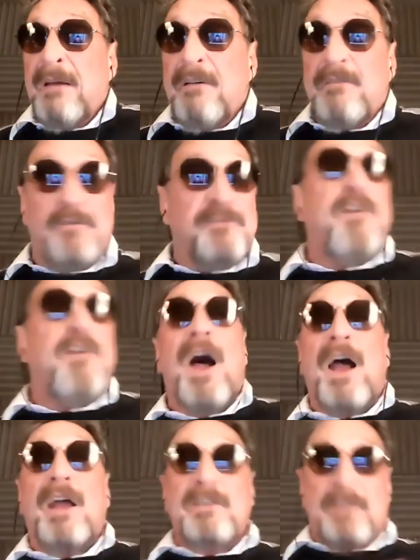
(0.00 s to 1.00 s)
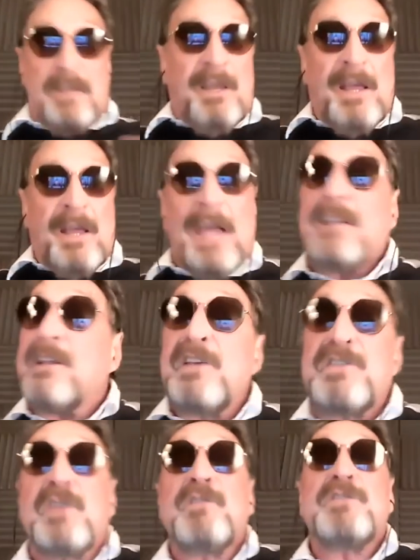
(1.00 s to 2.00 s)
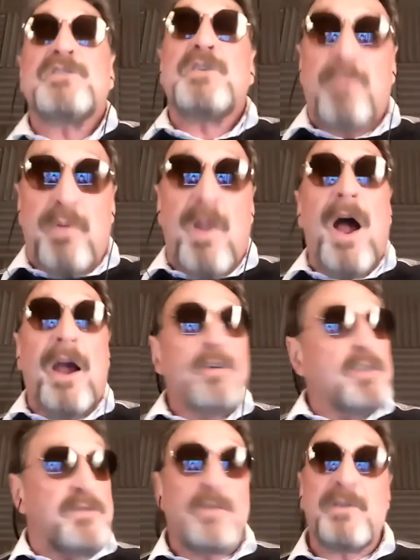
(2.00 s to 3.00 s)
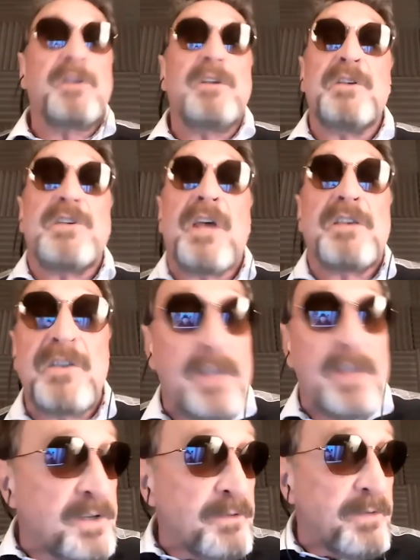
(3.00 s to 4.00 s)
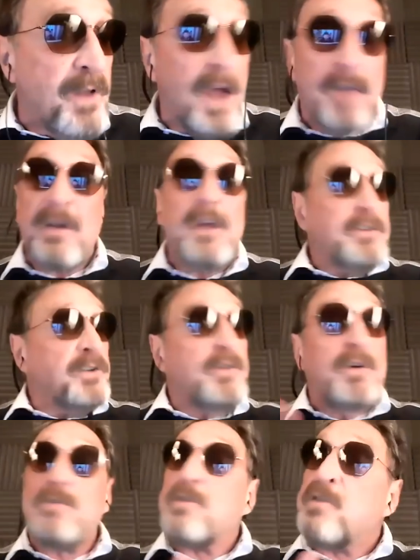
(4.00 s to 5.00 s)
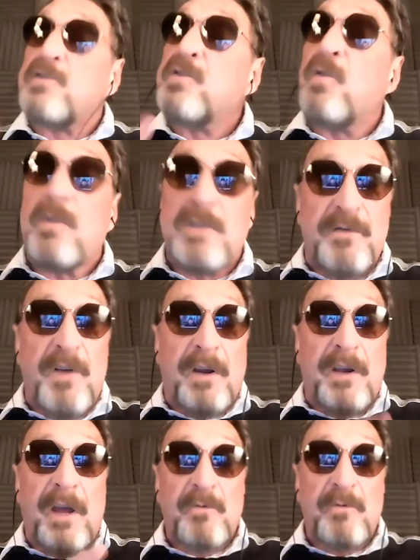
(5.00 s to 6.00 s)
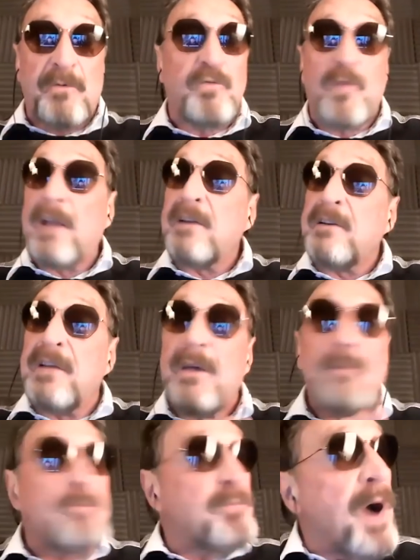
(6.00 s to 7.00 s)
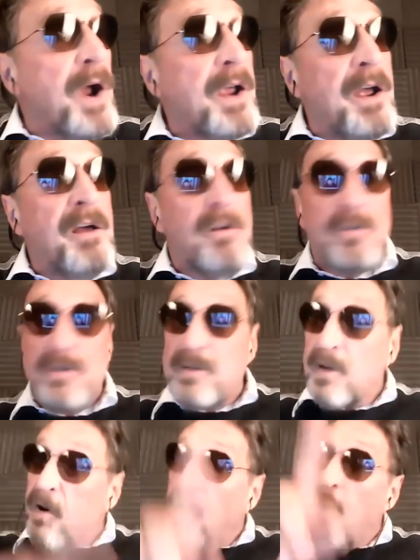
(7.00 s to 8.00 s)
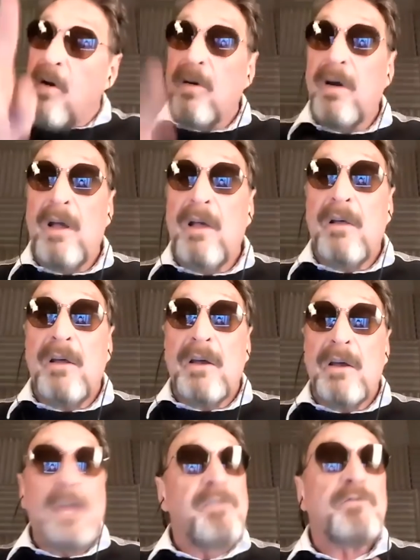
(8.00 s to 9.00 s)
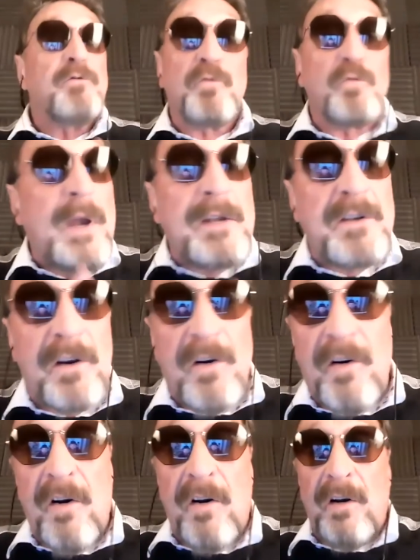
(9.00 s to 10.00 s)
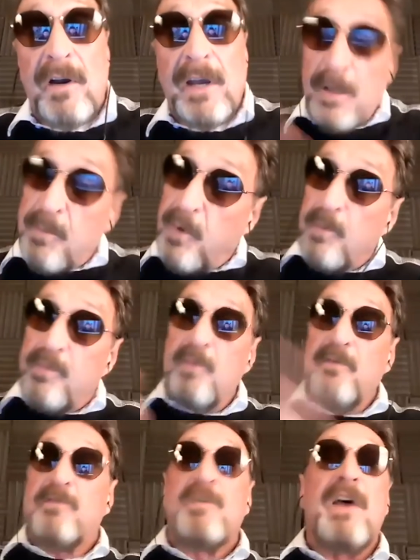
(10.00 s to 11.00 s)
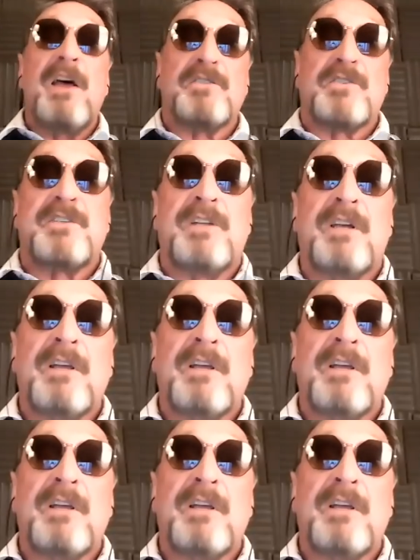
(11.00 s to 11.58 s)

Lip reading: Find a list of suppliers for the necessities of life. You can sure as fuck get rent, buy a house, a car, even rent a car, get a bulletproof vest